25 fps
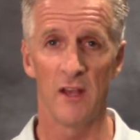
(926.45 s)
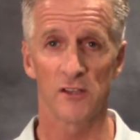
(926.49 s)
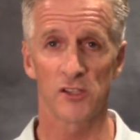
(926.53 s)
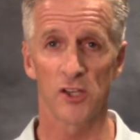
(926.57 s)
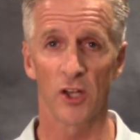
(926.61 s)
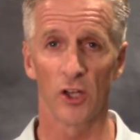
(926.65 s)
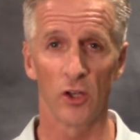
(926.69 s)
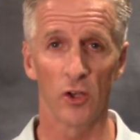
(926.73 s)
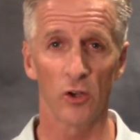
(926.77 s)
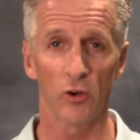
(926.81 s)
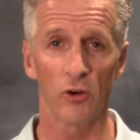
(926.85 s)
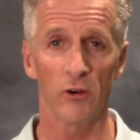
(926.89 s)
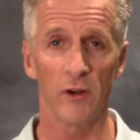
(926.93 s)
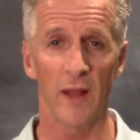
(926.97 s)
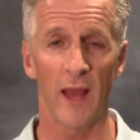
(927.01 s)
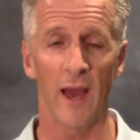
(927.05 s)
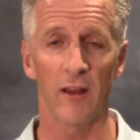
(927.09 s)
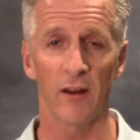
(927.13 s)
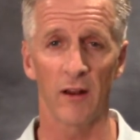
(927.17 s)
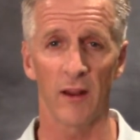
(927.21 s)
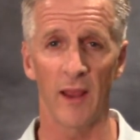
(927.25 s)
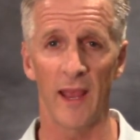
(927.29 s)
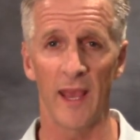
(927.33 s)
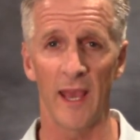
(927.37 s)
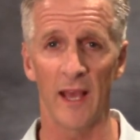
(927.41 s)
to learn
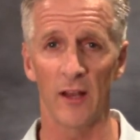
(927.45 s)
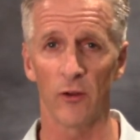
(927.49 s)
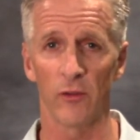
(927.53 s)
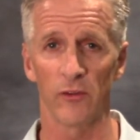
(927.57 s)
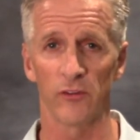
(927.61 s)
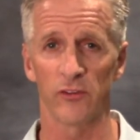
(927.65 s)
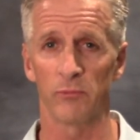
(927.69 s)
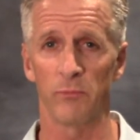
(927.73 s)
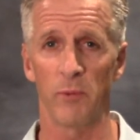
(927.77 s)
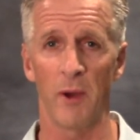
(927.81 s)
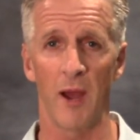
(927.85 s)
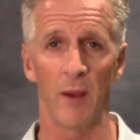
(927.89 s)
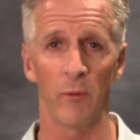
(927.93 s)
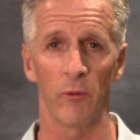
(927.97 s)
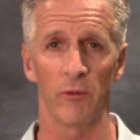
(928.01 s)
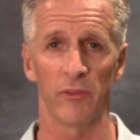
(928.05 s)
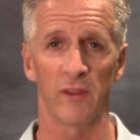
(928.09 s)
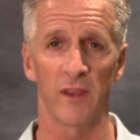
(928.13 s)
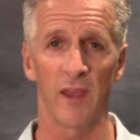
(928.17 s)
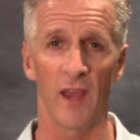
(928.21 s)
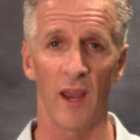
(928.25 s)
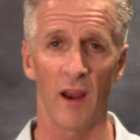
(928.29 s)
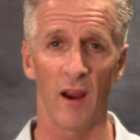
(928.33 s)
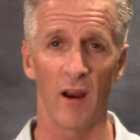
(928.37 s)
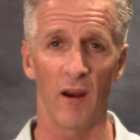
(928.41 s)
how to handle the spine with
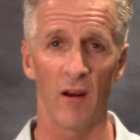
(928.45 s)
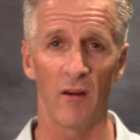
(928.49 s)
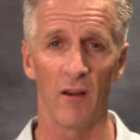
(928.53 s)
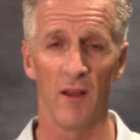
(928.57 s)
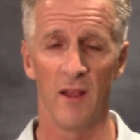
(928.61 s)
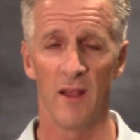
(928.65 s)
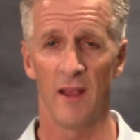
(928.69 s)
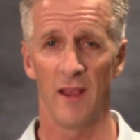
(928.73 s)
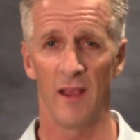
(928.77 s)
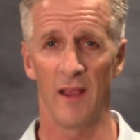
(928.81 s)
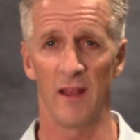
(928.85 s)
care